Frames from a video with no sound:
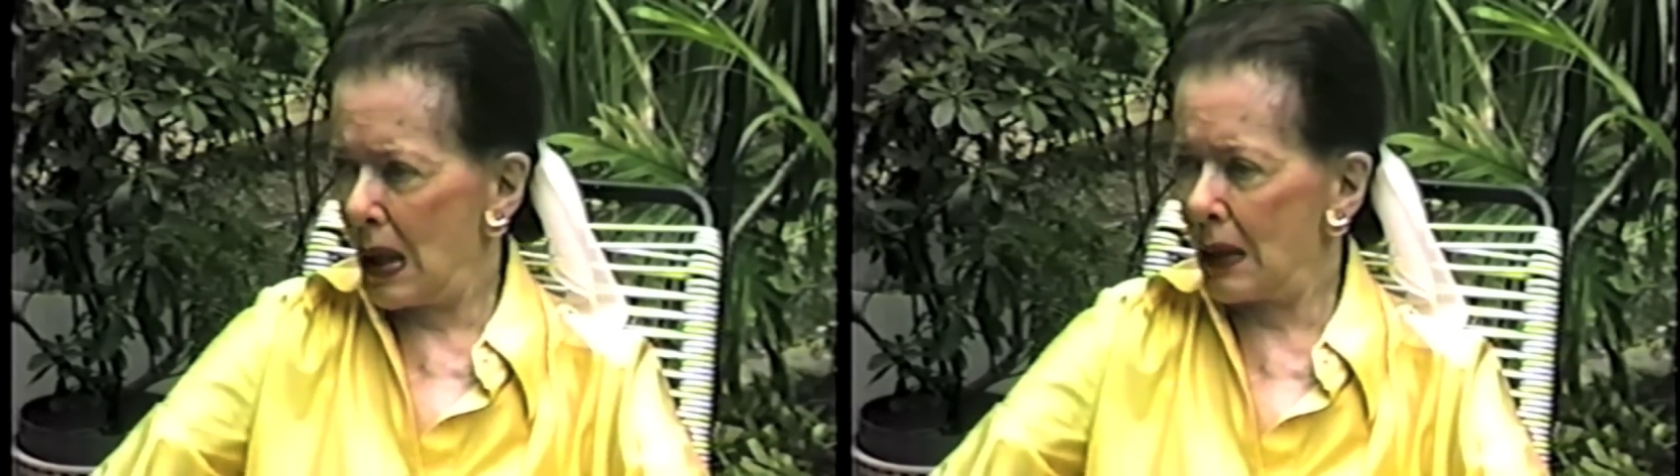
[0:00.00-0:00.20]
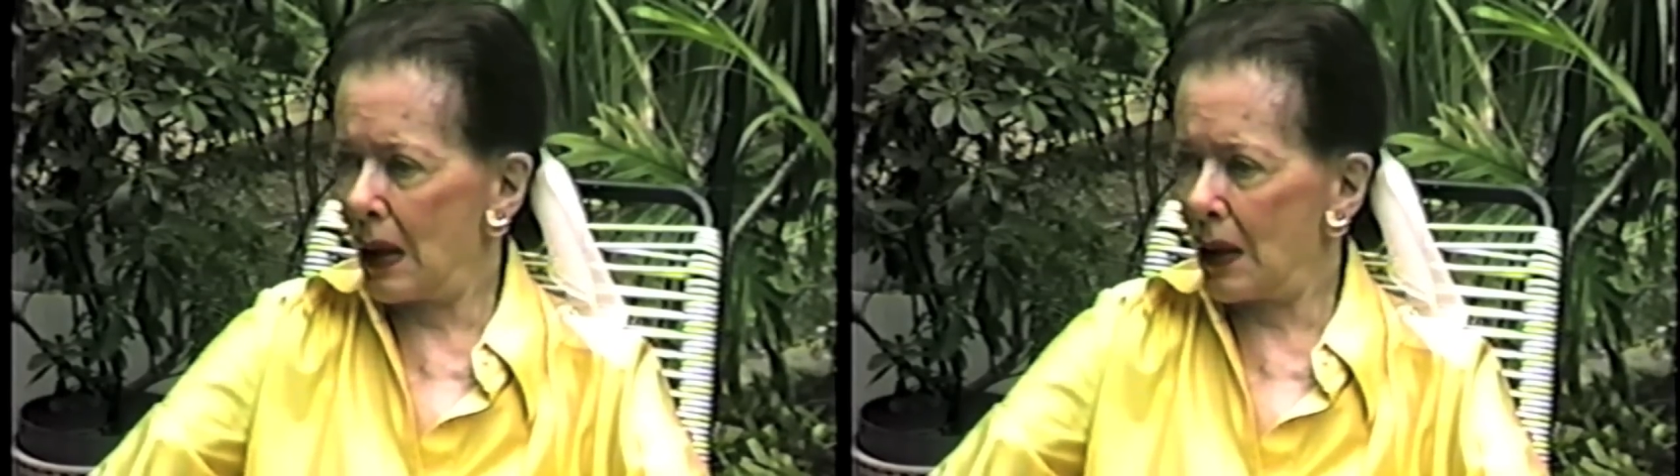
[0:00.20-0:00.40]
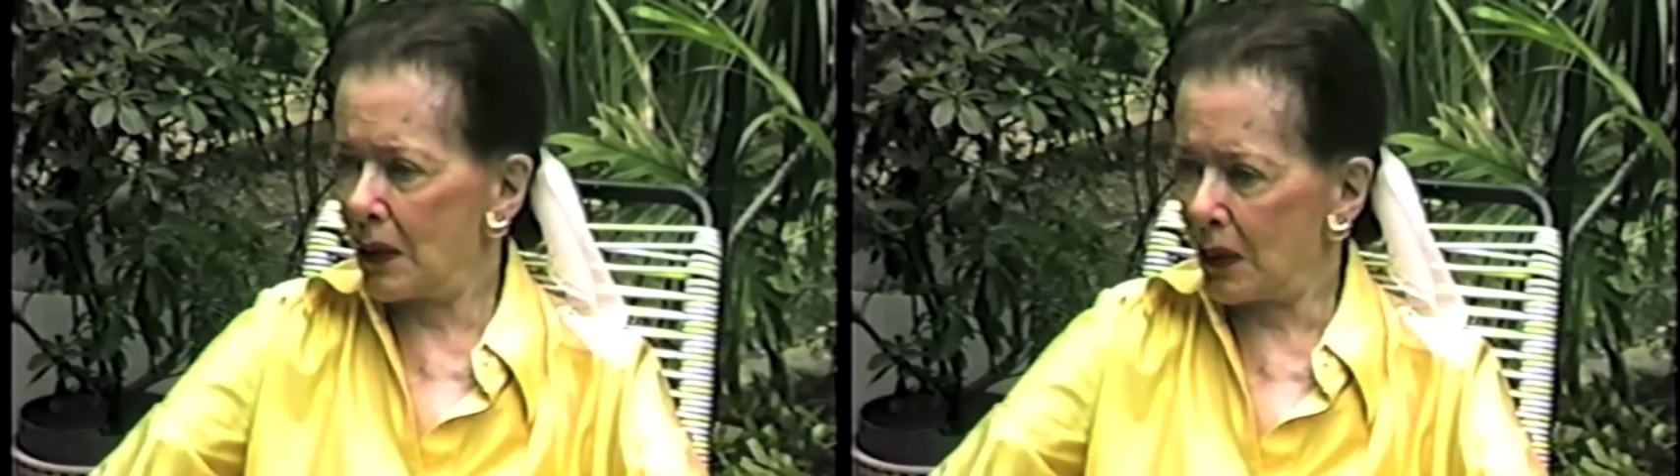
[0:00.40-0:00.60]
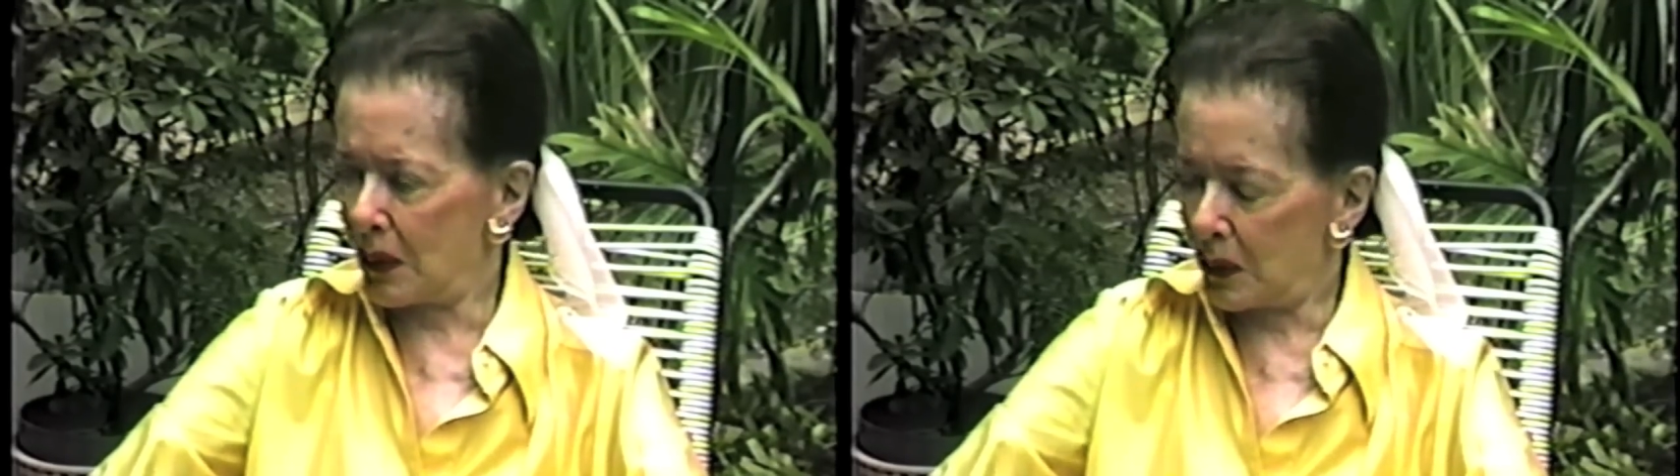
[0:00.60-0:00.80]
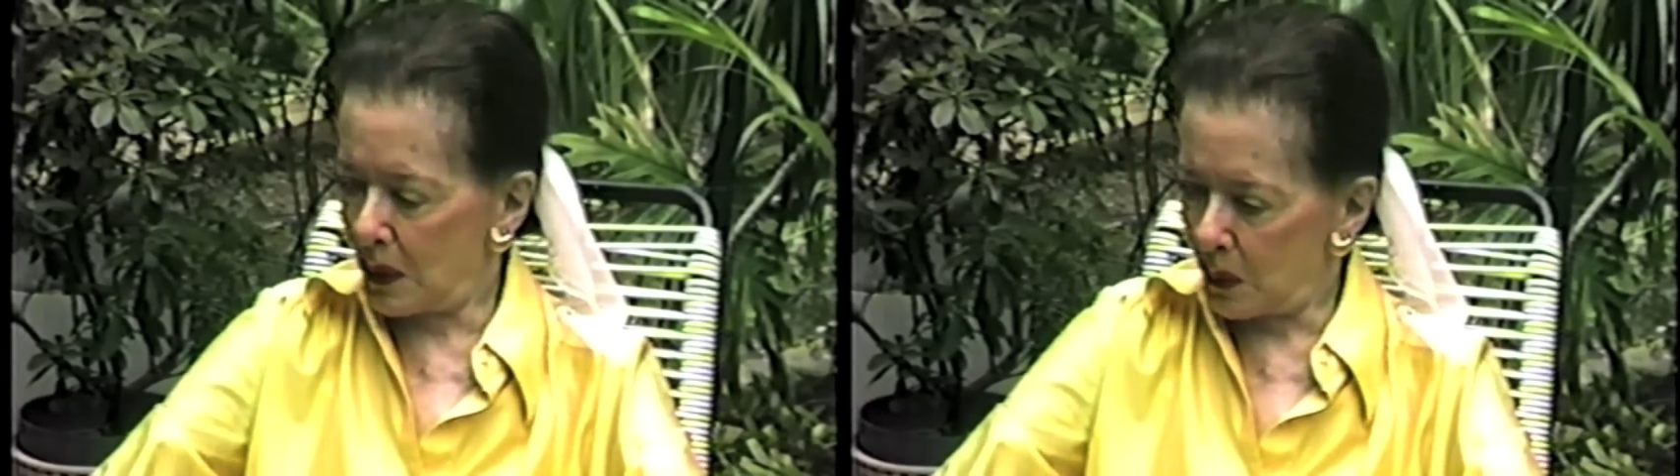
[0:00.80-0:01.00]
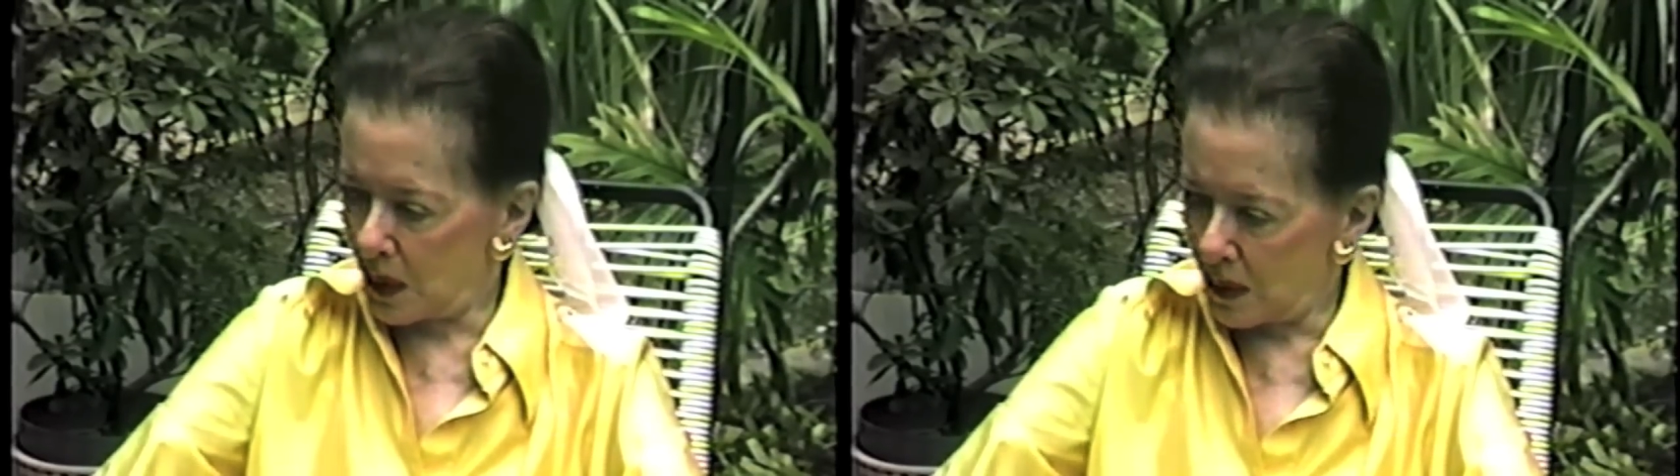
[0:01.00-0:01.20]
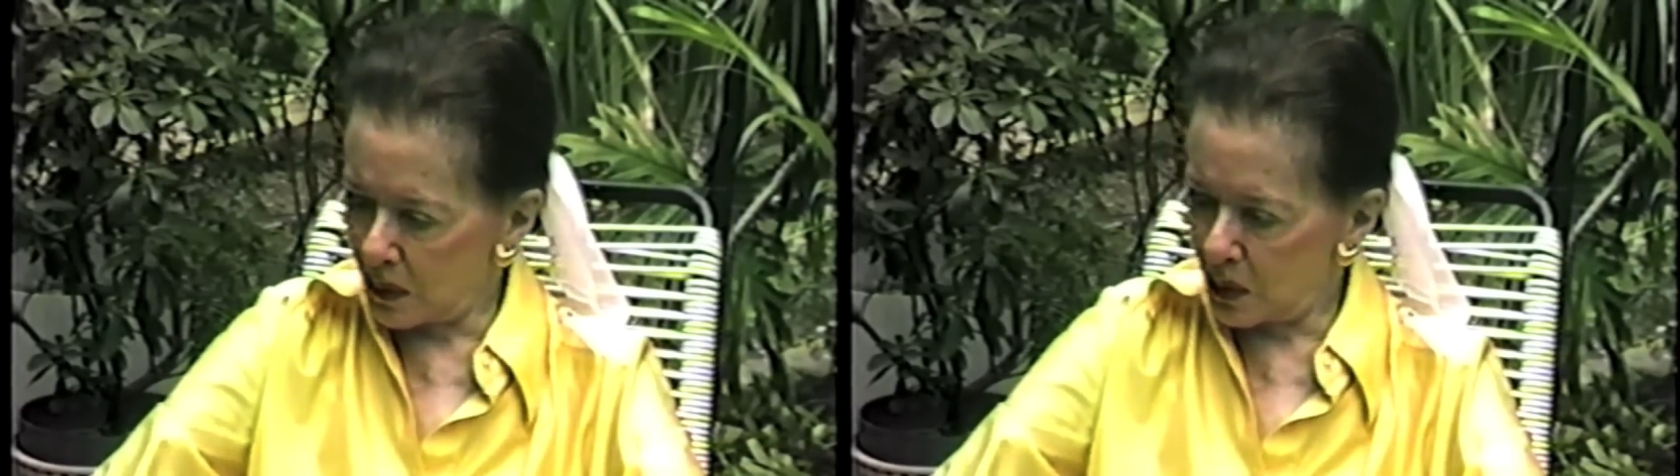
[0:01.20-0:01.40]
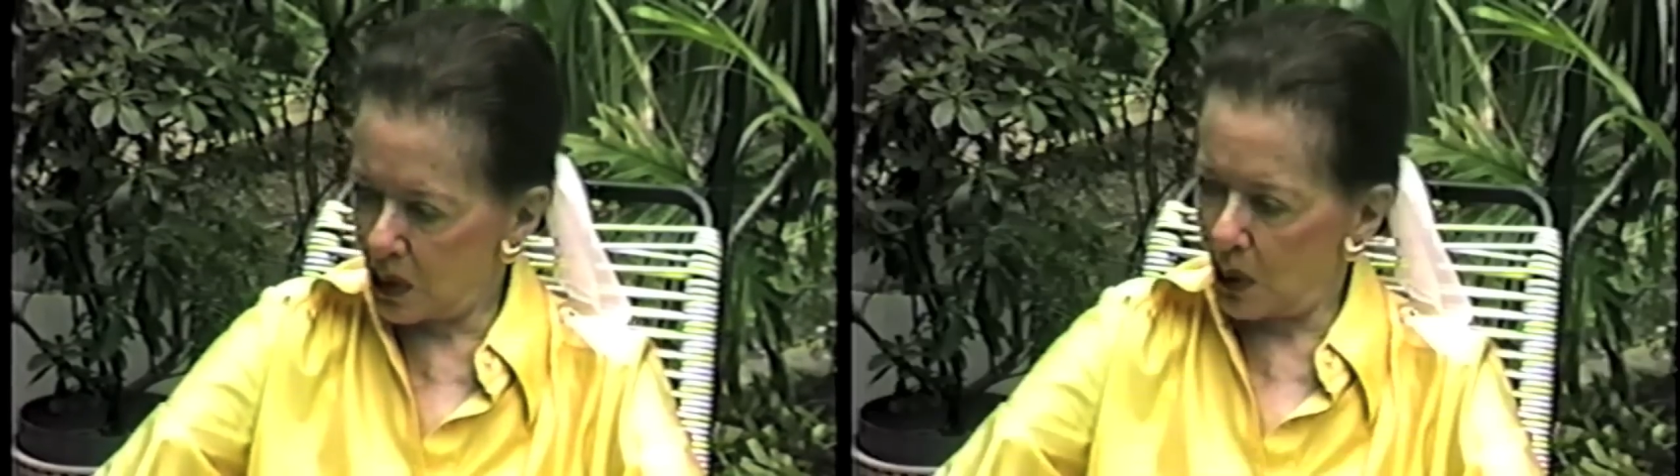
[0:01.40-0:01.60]
and I think that there were
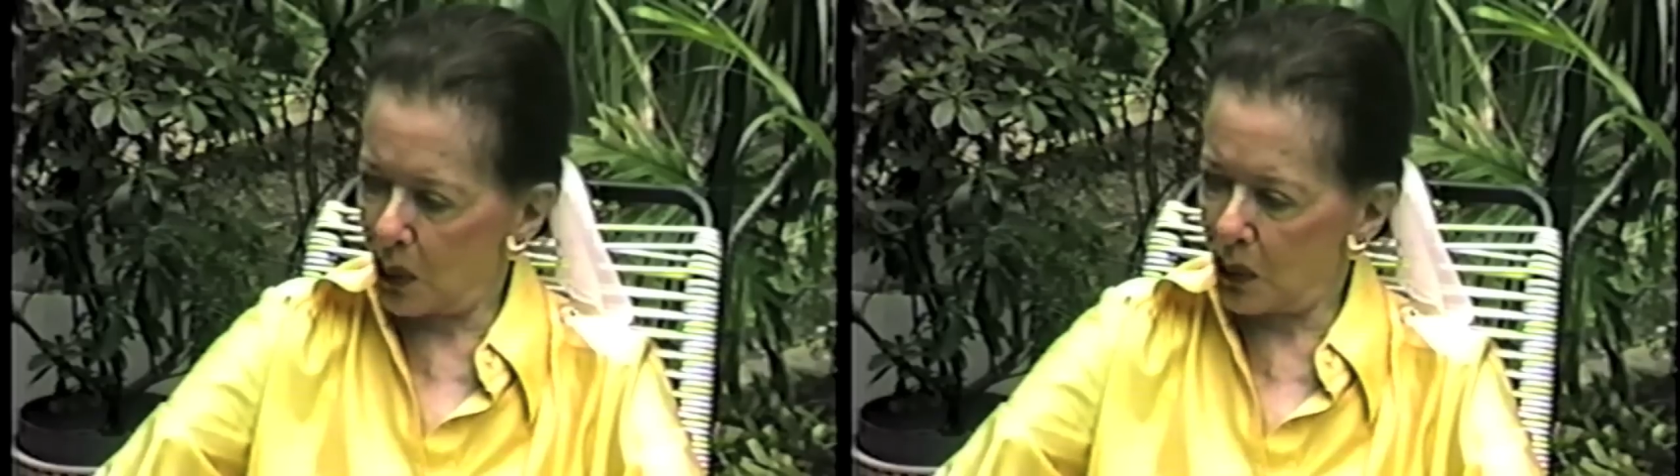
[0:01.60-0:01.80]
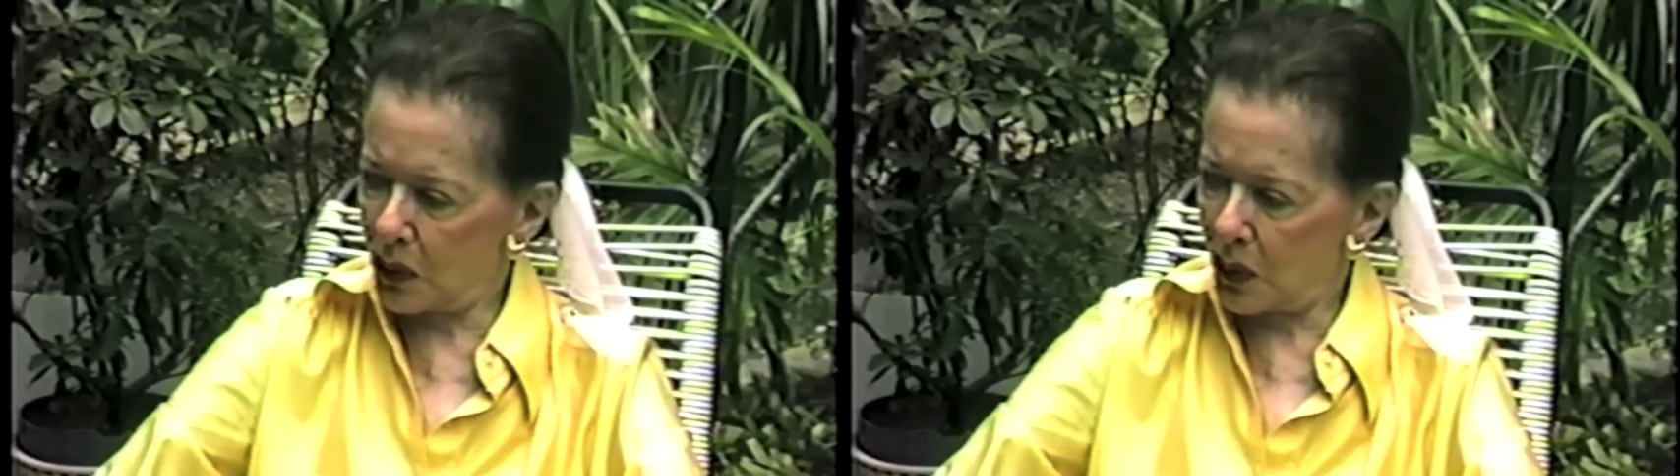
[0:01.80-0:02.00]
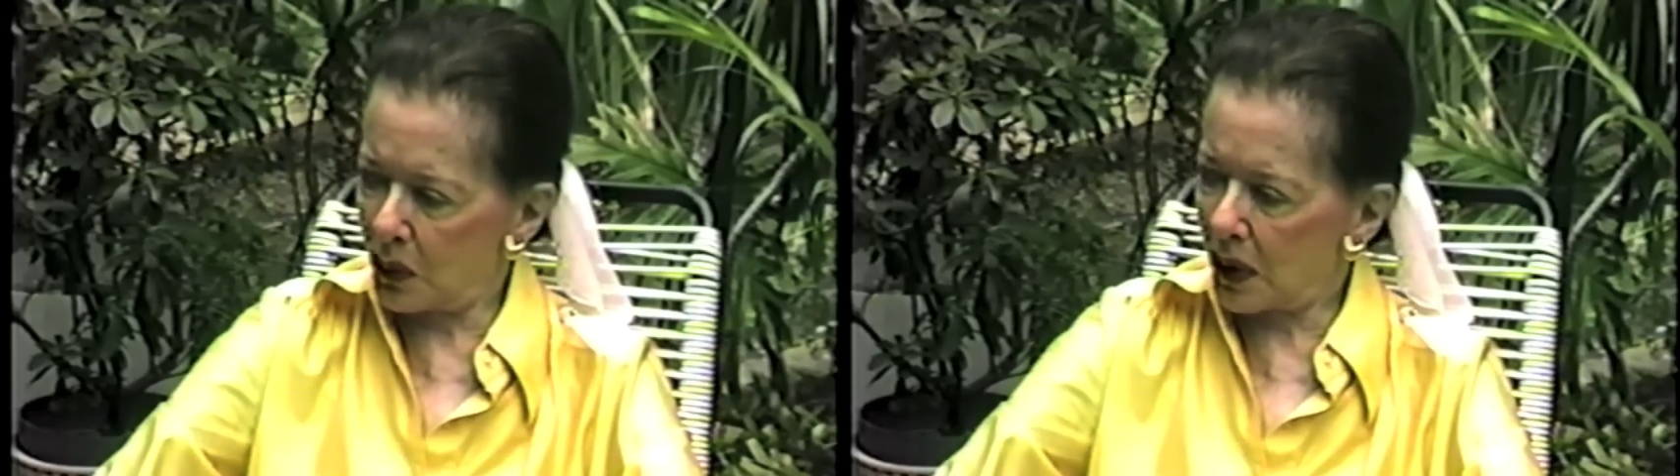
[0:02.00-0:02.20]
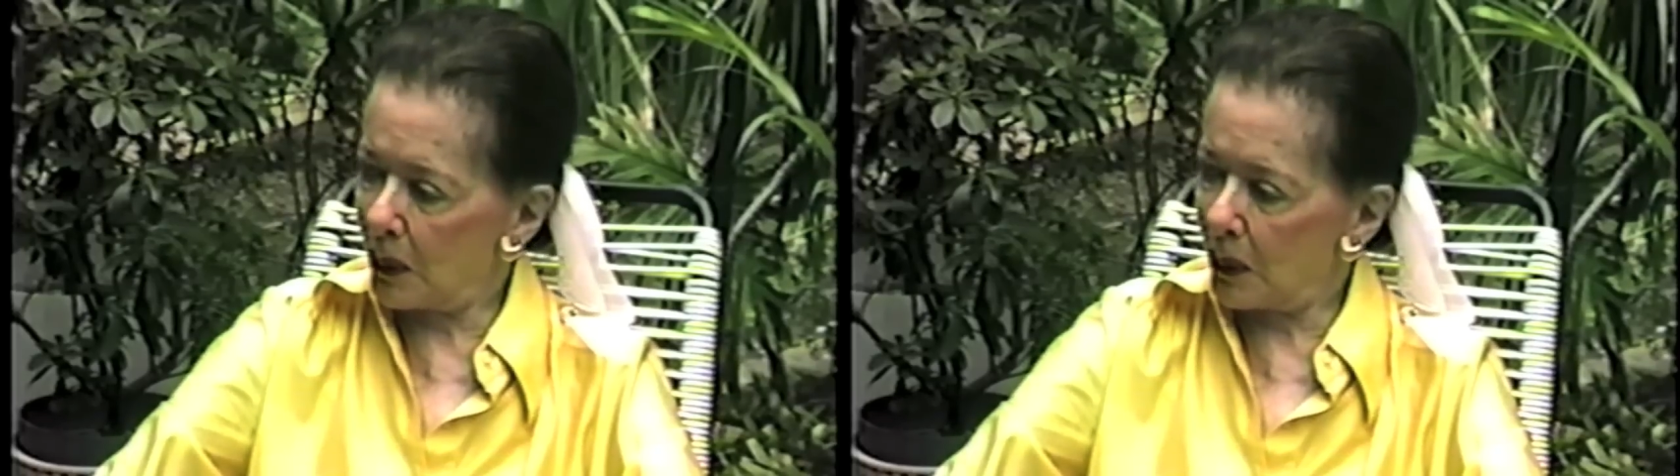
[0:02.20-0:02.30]
other shows that were